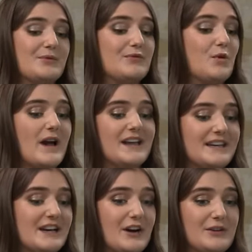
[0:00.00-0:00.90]
for
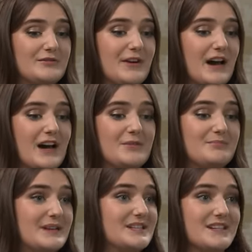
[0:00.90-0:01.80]
any kind
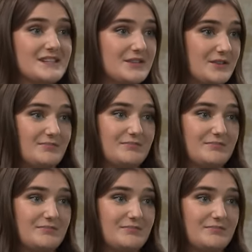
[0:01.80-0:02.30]
of business